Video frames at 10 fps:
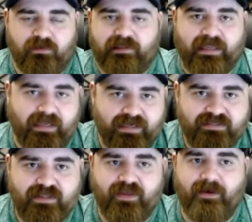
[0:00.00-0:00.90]
leaning
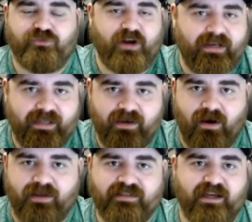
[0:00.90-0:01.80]
into them, trying to get
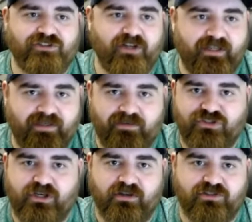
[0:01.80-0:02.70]
contact, trying to get to the
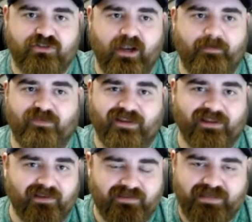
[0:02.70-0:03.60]
charity stripe. You can get
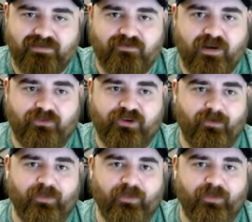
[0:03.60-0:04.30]
Ledee in foul trouble.